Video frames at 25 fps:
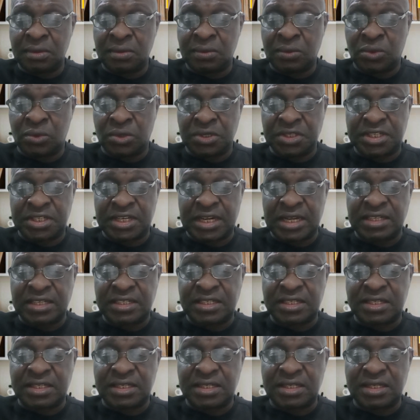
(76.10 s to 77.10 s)
was
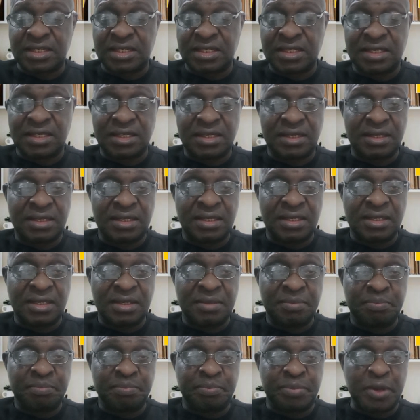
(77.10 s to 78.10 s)
that
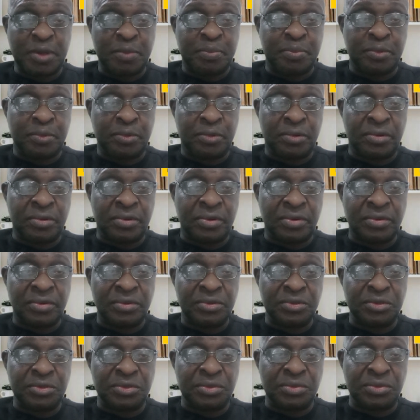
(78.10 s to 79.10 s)

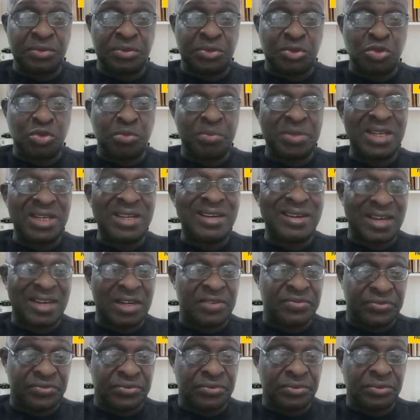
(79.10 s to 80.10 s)
people should be
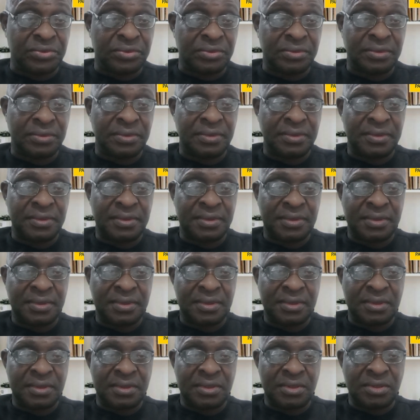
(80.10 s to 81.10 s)
grateful
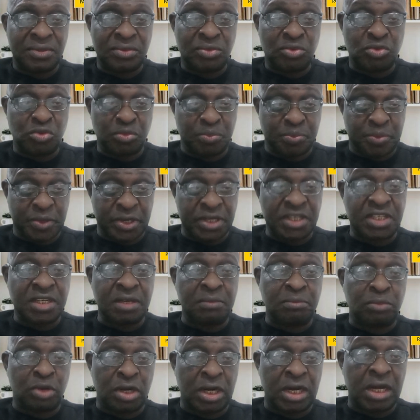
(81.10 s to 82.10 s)
to
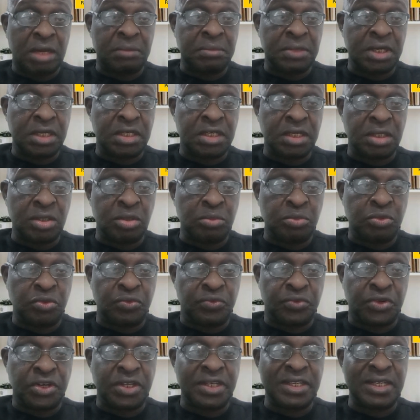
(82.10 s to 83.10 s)
President Bola Ahmed Tinubu
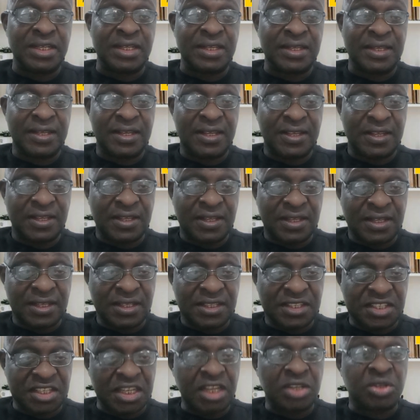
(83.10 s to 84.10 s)
for the
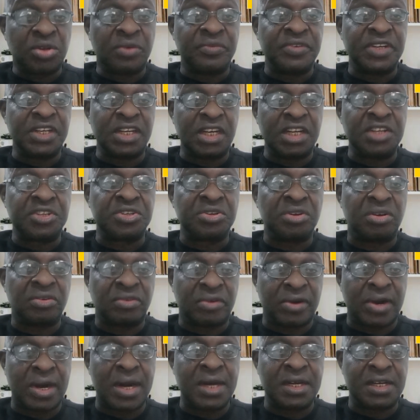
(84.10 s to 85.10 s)
state of the nation
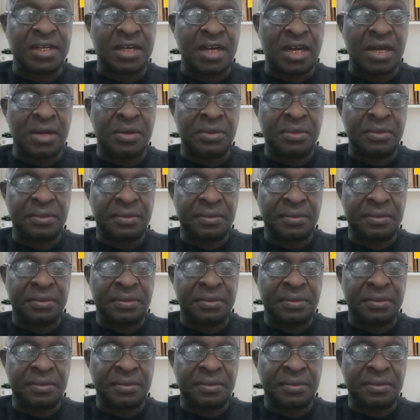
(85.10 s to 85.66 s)
right now.